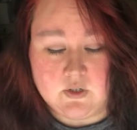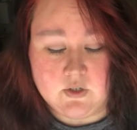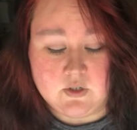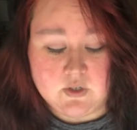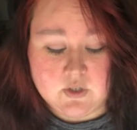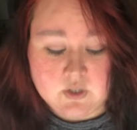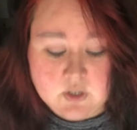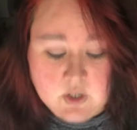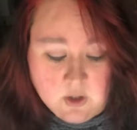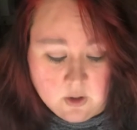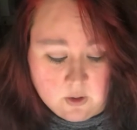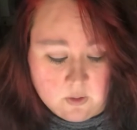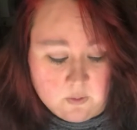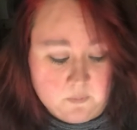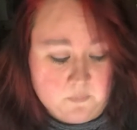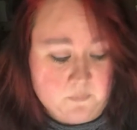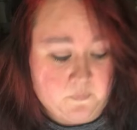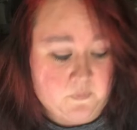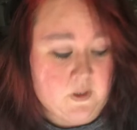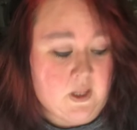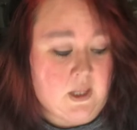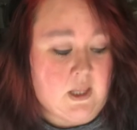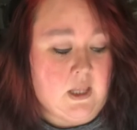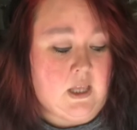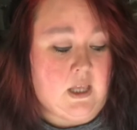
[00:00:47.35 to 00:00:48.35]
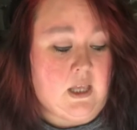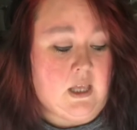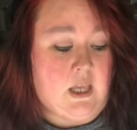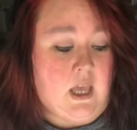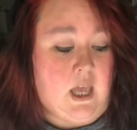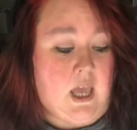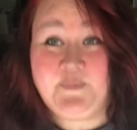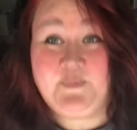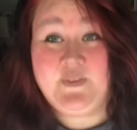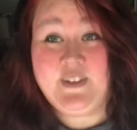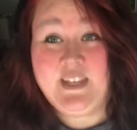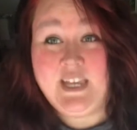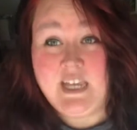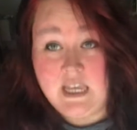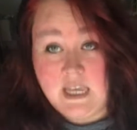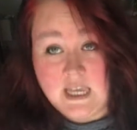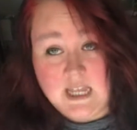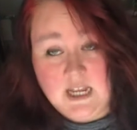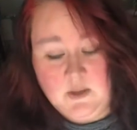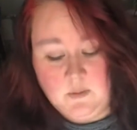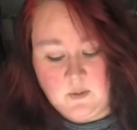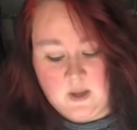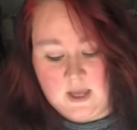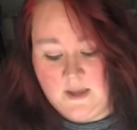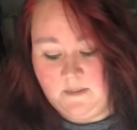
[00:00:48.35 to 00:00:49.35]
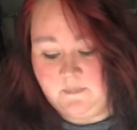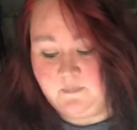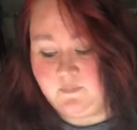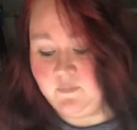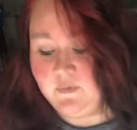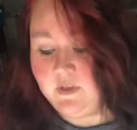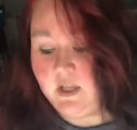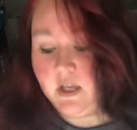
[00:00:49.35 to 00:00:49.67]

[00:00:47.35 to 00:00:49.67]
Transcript: So anyway,